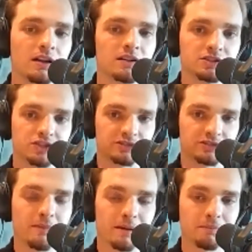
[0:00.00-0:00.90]
just
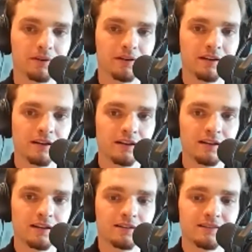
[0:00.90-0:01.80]
remember
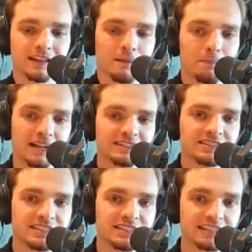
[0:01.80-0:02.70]
that the best
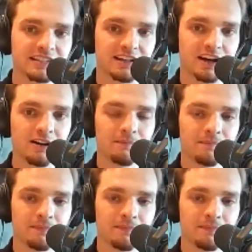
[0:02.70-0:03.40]
is yet to come